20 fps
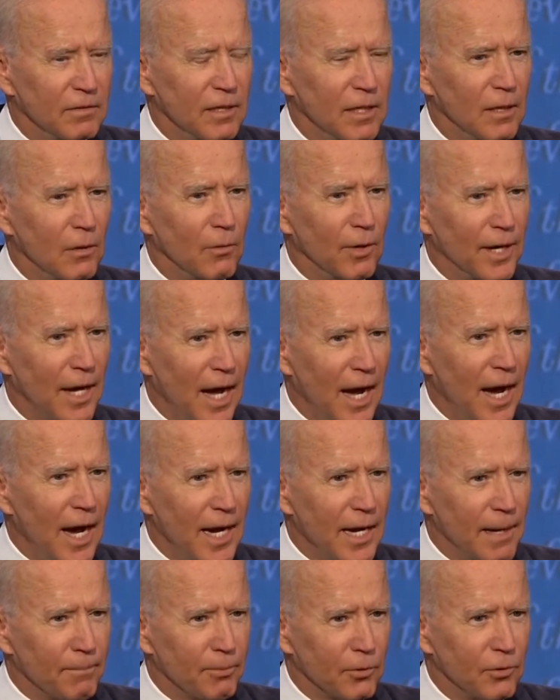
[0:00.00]
What I
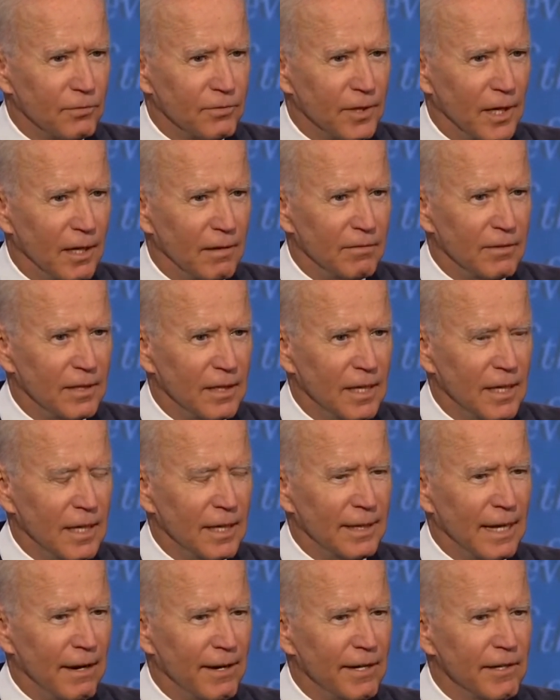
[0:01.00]
approved of.
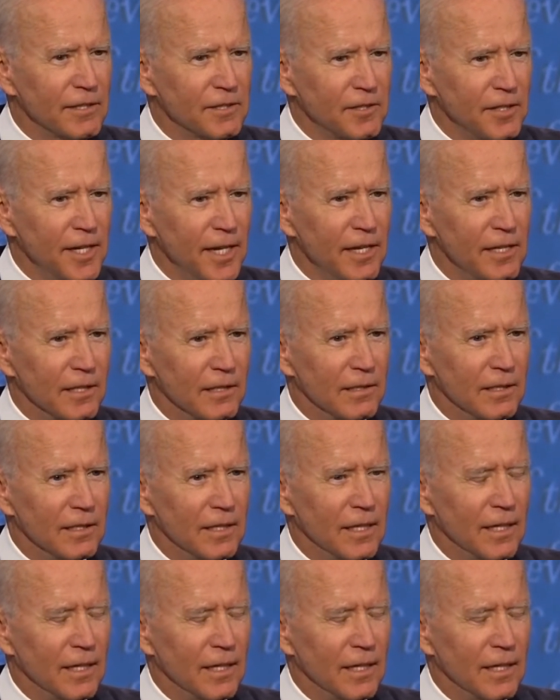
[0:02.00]
Now, here's the deal.